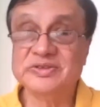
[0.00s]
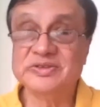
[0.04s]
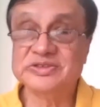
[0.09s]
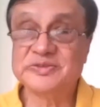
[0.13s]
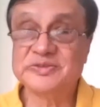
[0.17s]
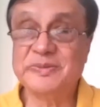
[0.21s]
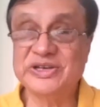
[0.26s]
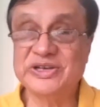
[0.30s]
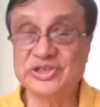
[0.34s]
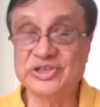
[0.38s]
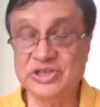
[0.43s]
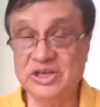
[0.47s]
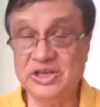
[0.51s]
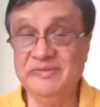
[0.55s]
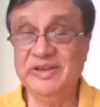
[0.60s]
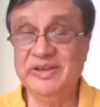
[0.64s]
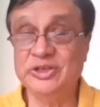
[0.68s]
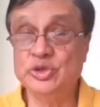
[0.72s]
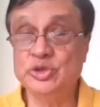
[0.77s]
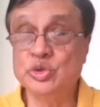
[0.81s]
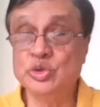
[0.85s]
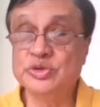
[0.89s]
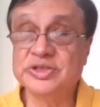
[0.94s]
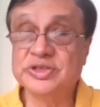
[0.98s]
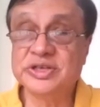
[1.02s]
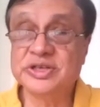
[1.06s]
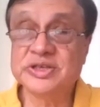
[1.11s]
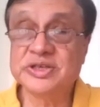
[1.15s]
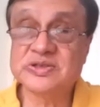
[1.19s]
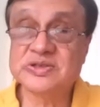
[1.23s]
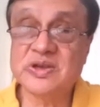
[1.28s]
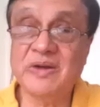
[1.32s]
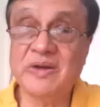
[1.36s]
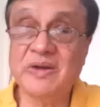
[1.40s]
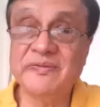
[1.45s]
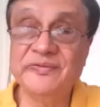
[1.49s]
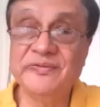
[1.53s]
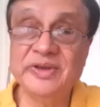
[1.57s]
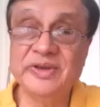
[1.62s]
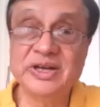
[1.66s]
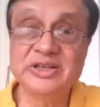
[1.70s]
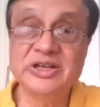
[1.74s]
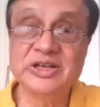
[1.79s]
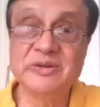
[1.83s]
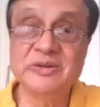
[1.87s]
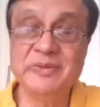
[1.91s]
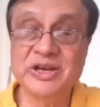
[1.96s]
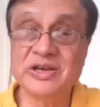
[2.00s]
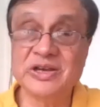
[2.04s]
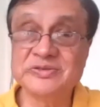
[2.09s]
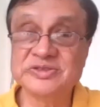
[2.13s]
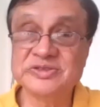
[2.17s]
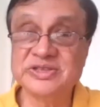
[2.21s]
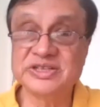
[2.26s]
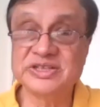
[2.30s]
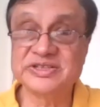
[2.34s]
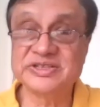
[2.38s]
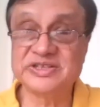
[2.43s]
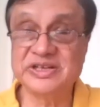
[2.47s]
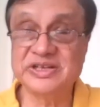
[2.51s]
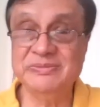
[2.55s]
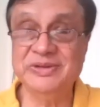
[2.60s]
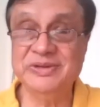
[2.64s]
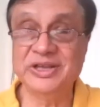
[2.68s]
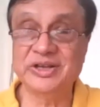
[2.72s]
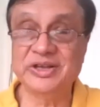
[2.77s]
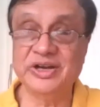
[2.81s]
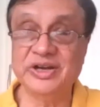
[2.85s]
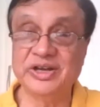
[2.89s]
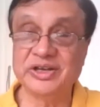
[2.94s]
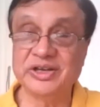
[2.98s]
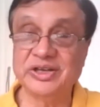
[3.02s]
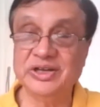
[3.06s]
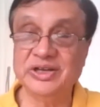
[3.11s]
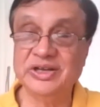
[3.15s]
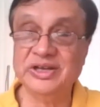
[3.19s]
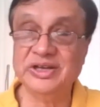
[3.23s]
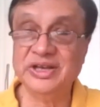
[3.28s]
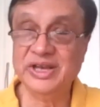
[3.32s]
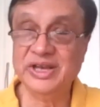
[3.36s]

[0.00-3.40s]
Especially when using a software, that becomes extremely critical.